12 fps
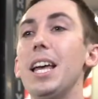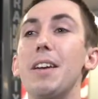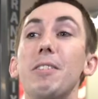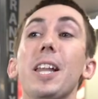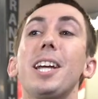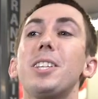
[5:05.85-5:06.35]

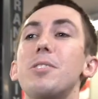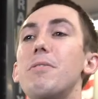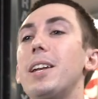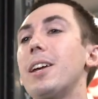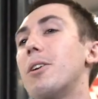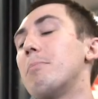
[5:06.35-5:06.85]
If you like this
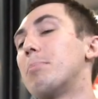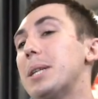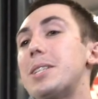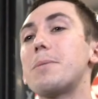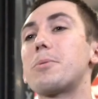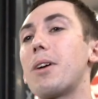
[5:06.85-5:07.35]
video,
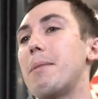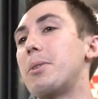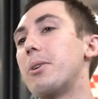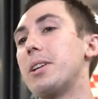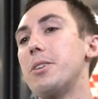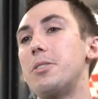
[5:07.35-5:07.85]
please subscribe to
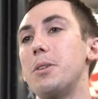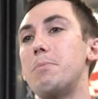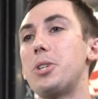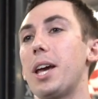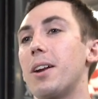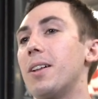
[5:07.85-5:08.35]
our YouTube
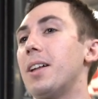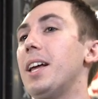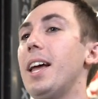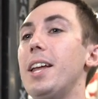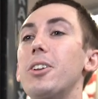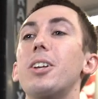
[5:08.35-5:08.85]
channel,
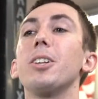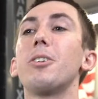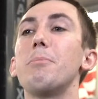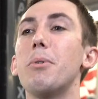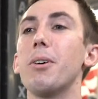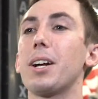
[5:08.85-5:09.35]
and you can
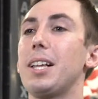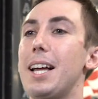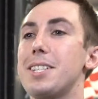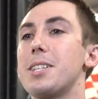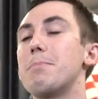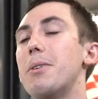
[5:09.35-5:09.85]
learn more at
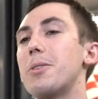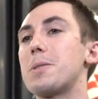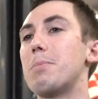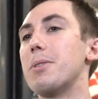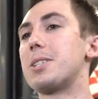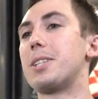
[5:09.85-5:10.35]

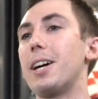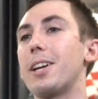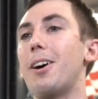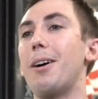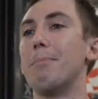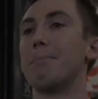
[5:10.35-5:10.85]
classicmotorsports.com.